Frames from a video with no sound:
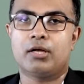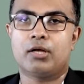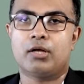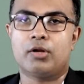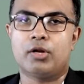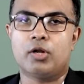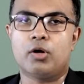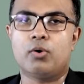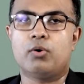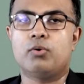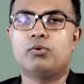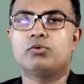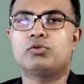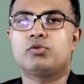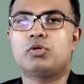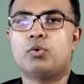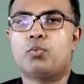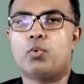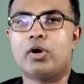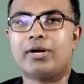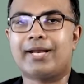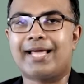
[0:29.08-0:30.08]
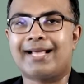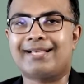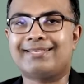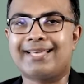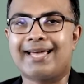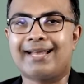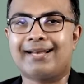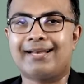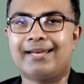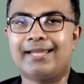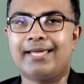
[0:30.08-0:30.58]
Now, so what
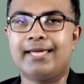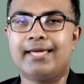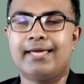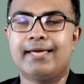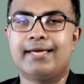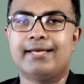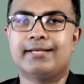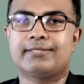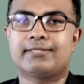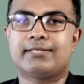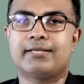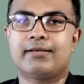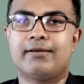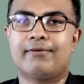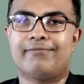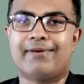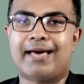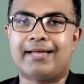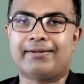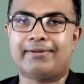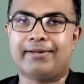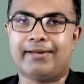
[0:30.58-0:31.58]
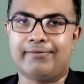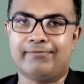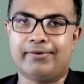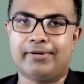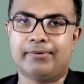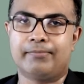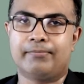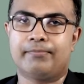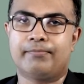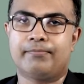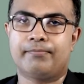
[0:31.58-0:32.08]
exactly is fatty liver?
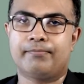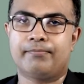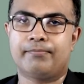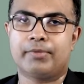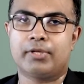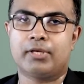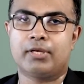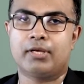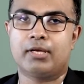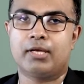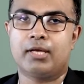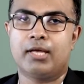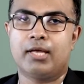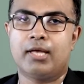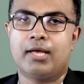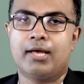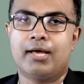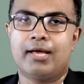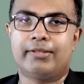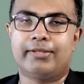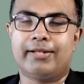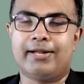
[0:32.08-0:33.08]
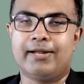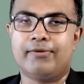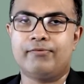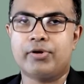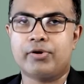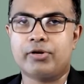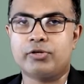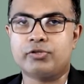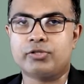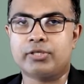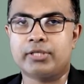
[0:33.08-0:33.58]
The
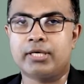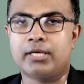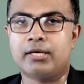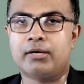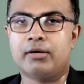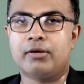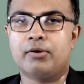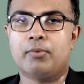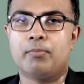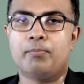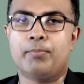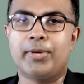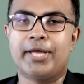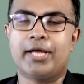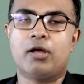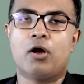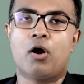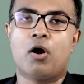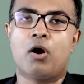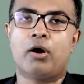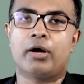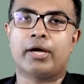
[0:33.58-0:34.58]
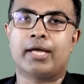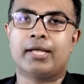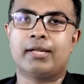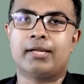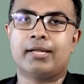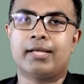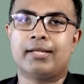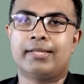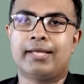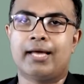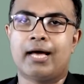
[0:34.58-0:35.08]
liver is a big organ
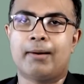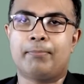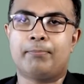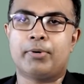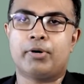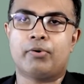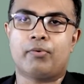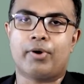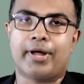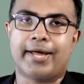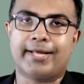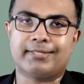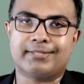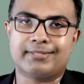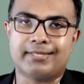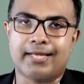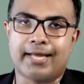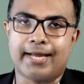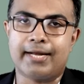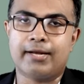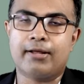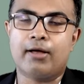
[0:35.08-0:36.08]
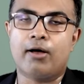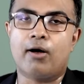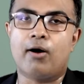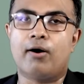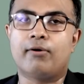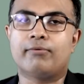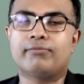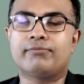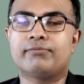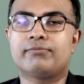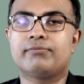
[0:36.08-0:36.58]
in the upper right side
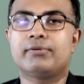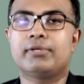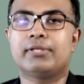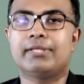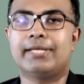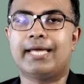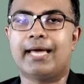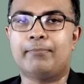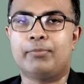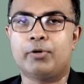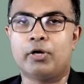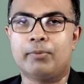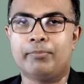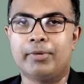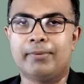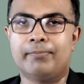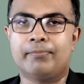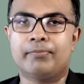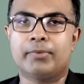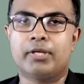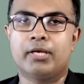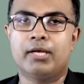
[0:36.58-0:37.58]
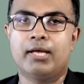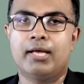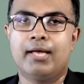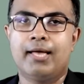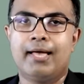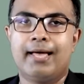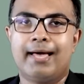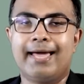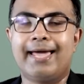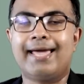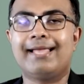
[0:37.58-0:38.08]
of the abdomen.
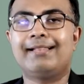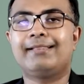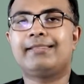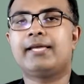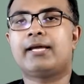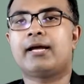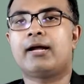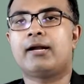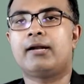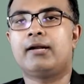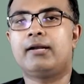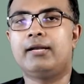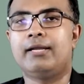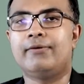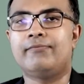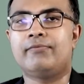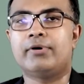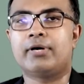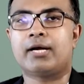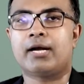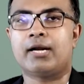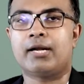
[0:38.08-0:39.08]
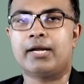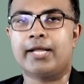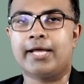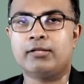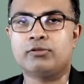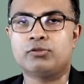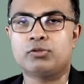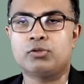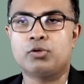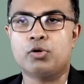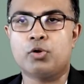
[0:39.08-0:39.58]
A healthy liver
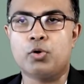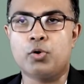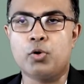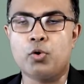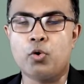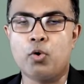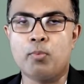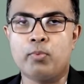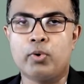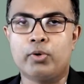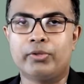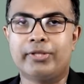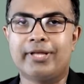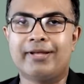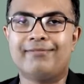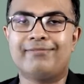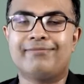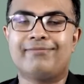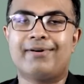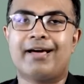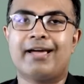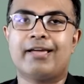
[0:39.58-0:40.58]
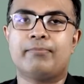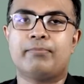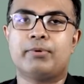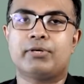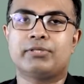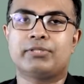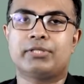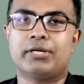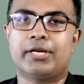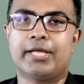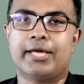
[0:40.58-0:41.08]
contains no more than
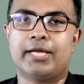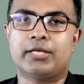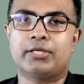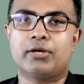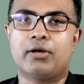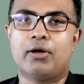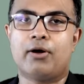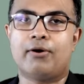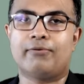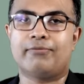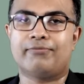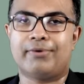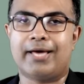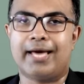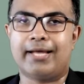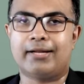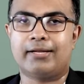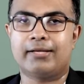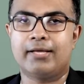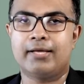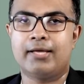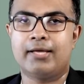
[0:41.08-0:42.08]
5% of fat.